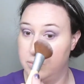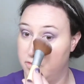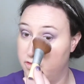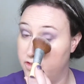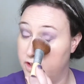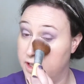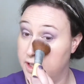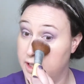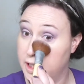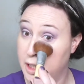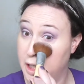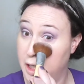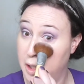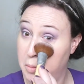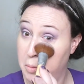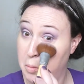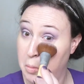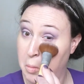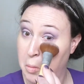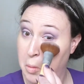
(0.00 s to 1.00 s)
filling it
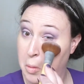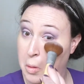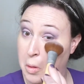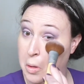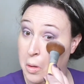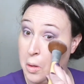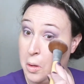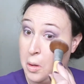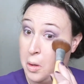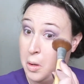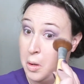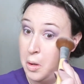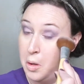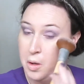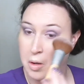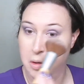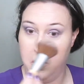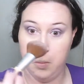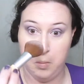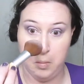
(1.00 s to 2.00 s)
up,
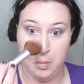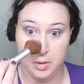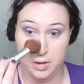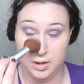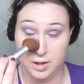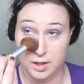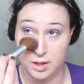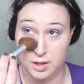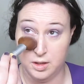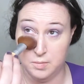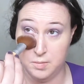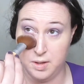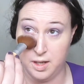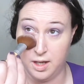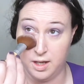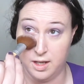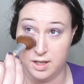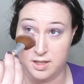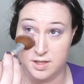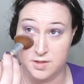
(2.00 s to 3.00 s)
putting it under my
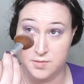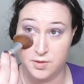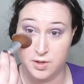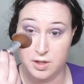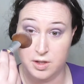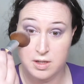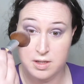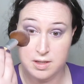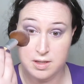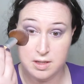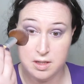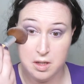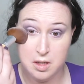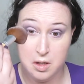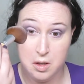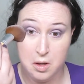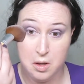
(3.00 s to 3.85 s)
eyes first,